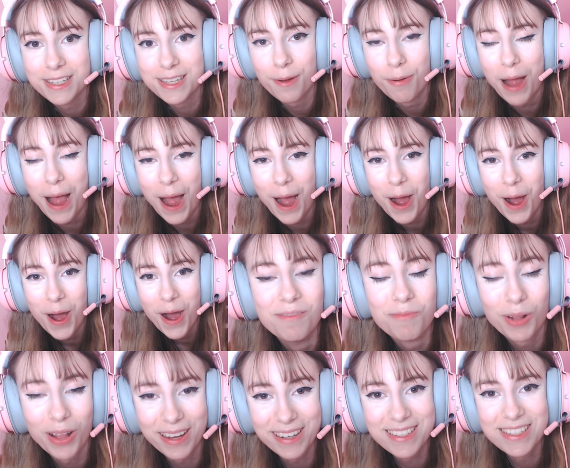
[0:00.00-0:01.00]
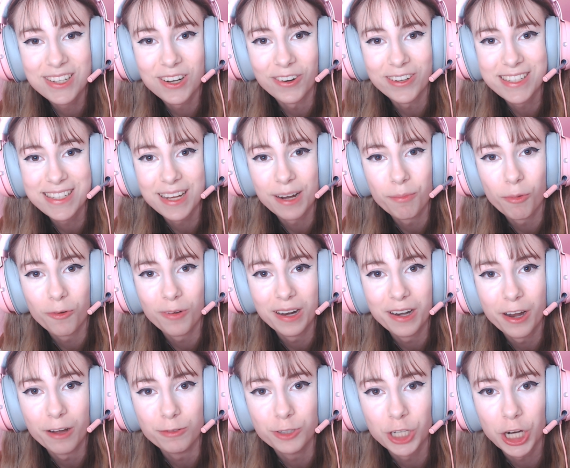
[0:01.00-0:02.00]
about playing Star Stable with
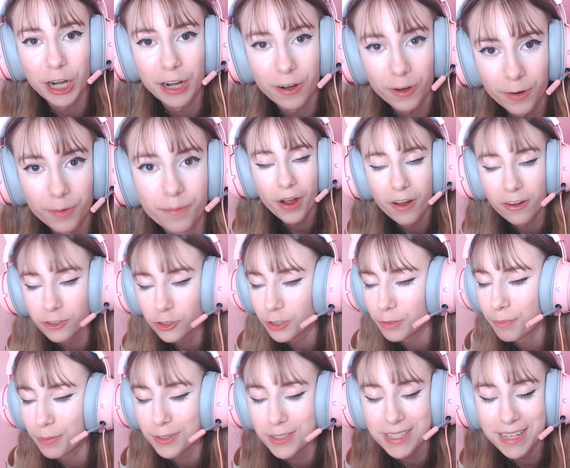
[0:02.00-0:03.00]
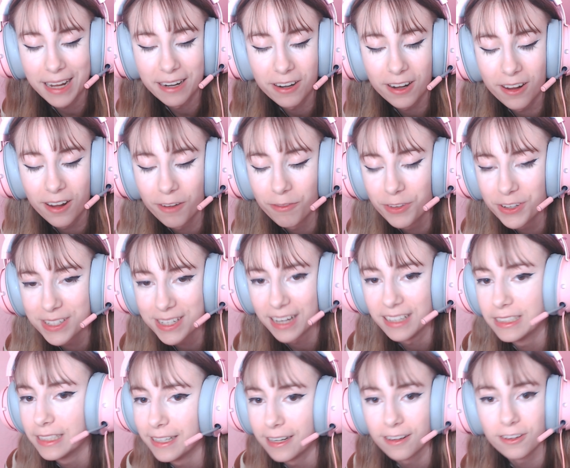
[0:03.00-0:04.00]
no chair. 100% of this
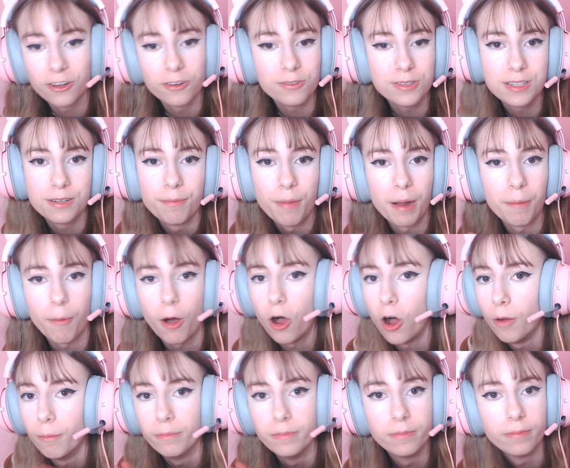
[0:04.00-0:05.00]
idea goes to my mom.